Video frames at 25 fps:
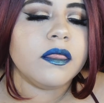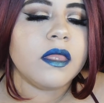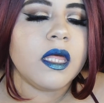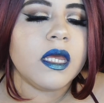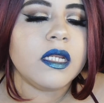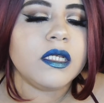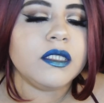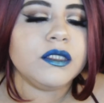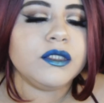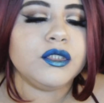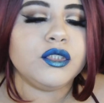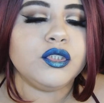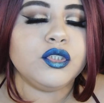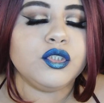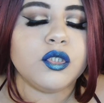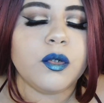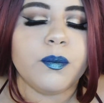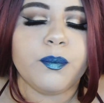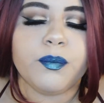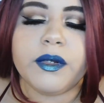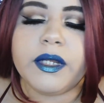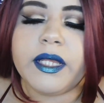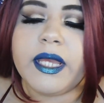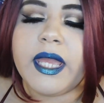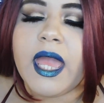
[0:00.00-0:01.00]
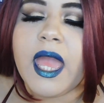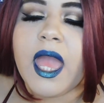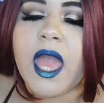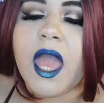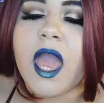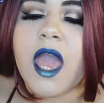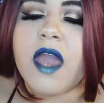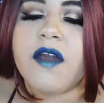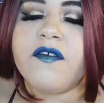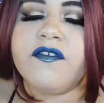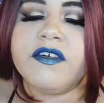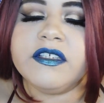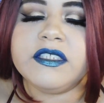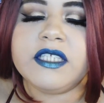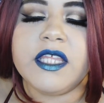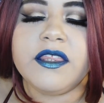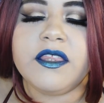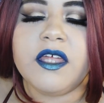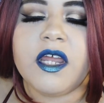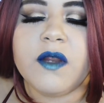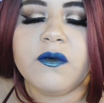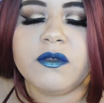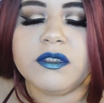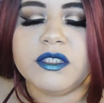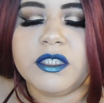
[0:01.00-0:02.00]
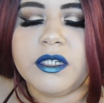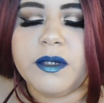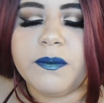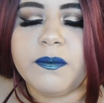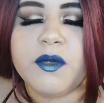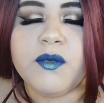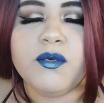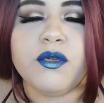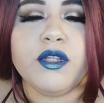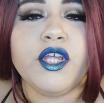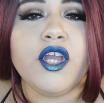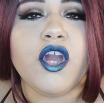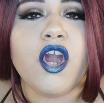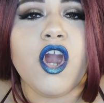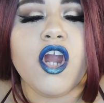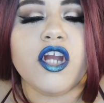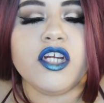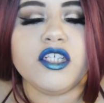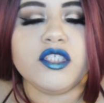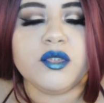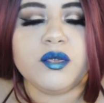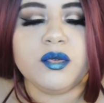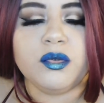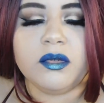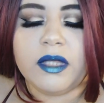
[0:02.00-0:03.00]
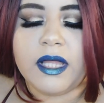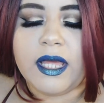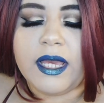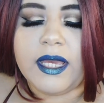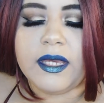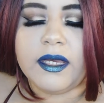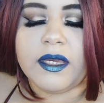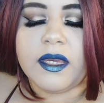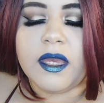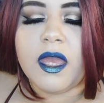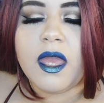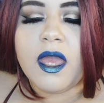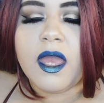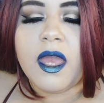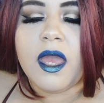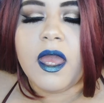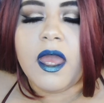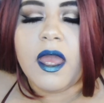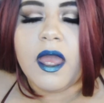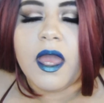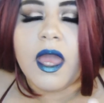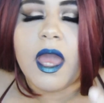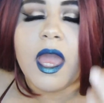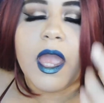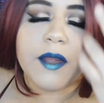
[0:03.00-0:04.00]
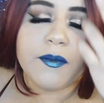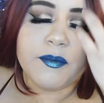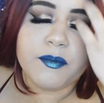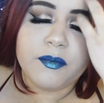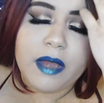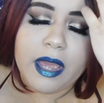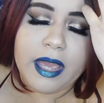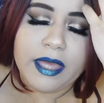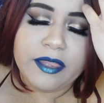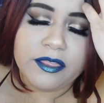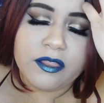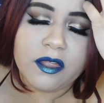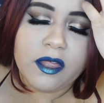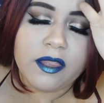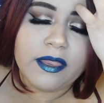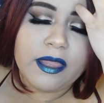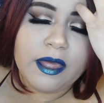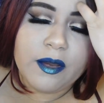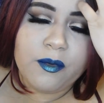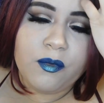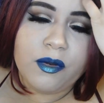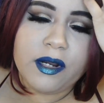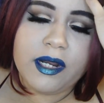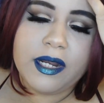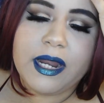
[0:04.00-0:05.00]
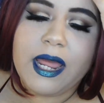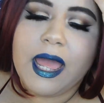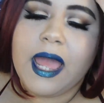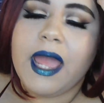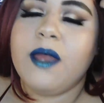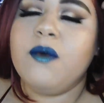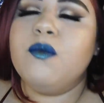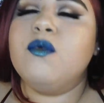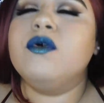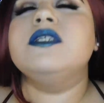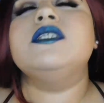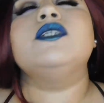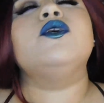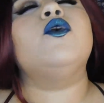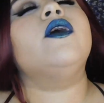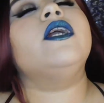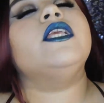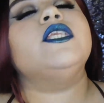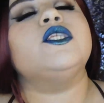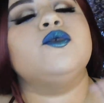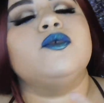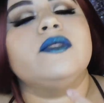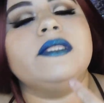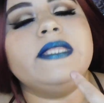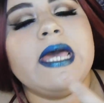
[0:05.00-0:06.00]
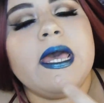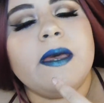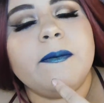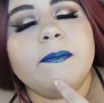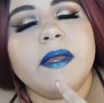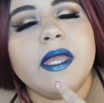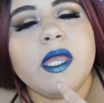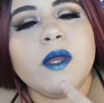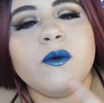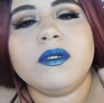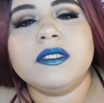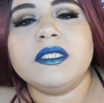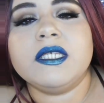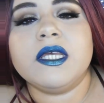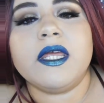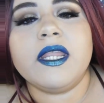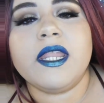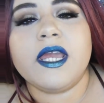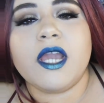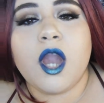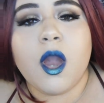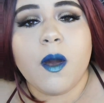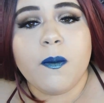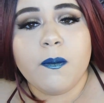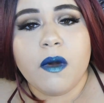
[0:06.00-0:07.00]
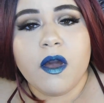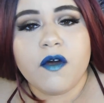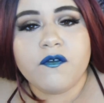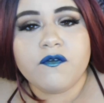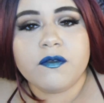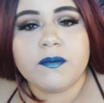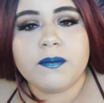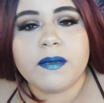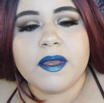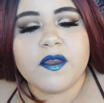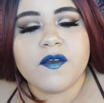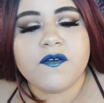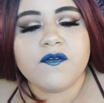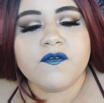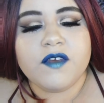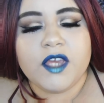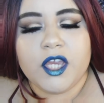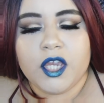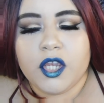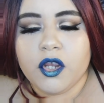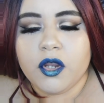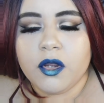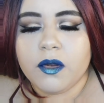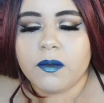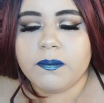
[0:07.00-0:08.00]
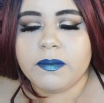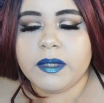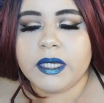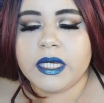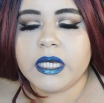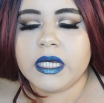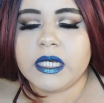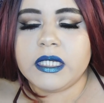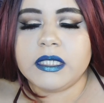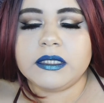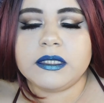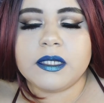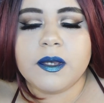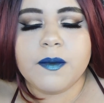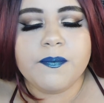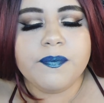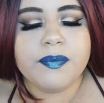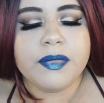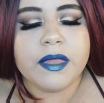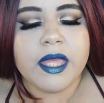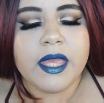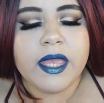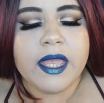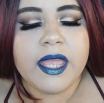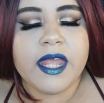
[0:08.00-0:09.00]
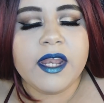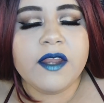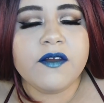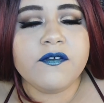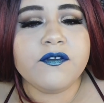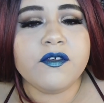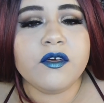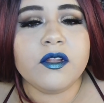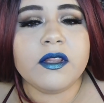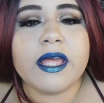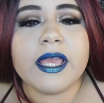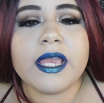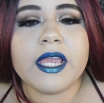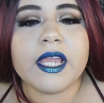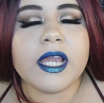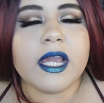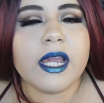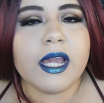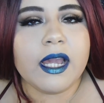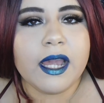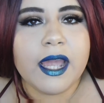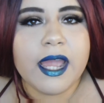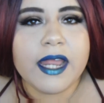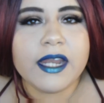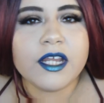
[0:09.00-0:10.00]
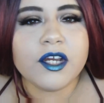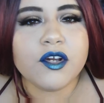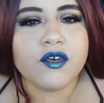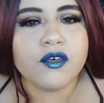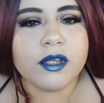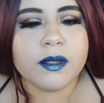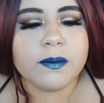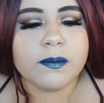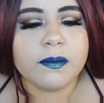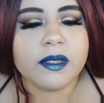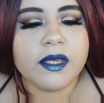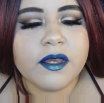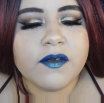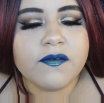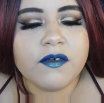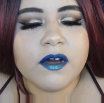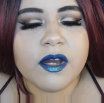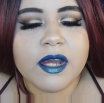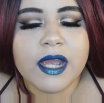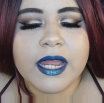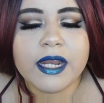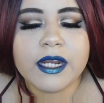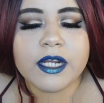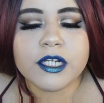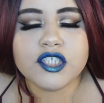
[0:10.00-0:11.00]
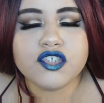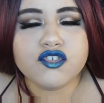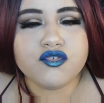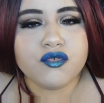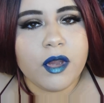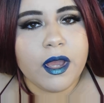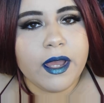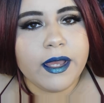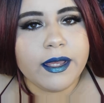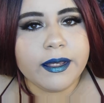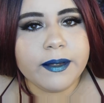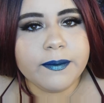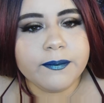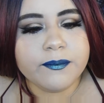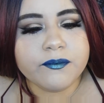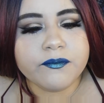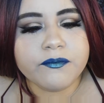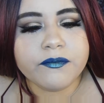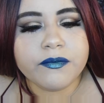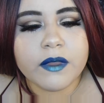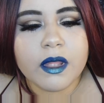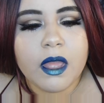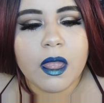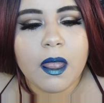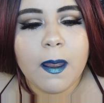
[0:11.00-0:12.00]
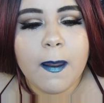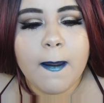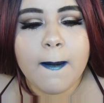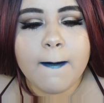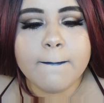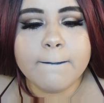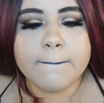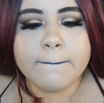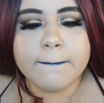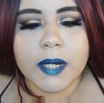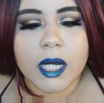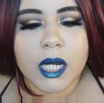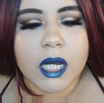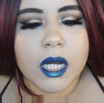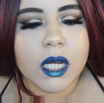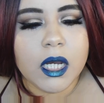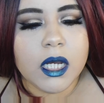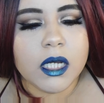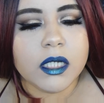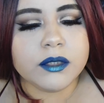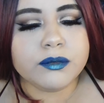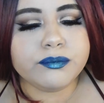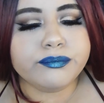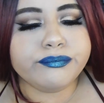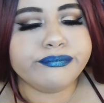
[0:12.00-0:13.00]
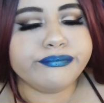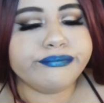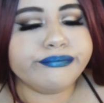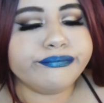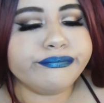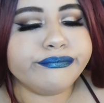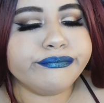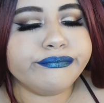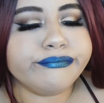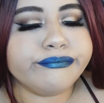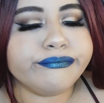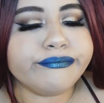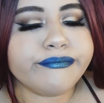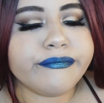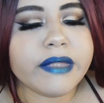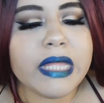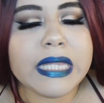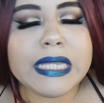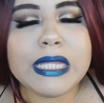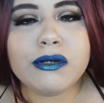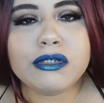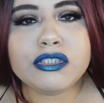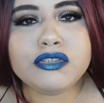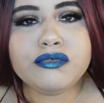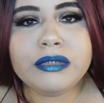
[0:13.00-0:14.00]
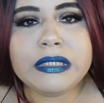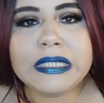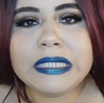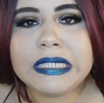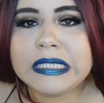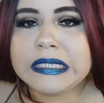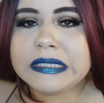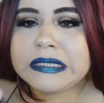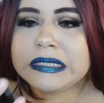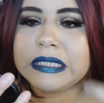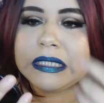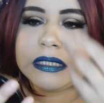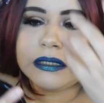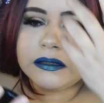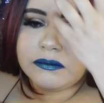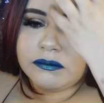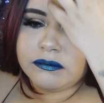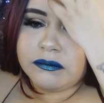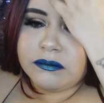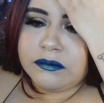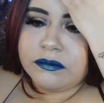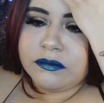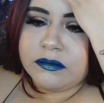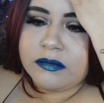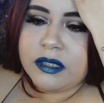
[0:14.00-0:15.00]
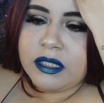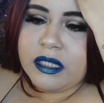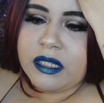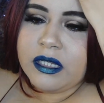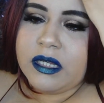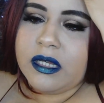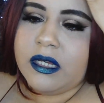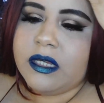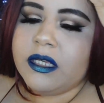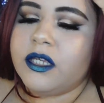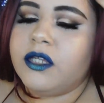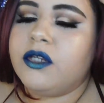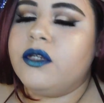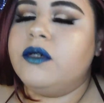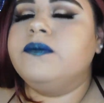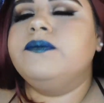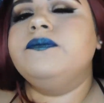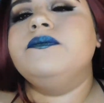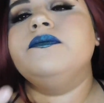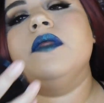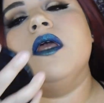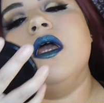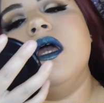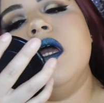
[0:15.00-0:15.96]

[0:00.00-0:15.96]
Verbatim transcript: That is so pretty. At first I thought it was gonna be really hard to like, I, I thought that when I was going to dab it, it wasn't gonna come off of my finger because it didn't feel like kind of creamy, it felt kind of dry, but that was really easy, you know.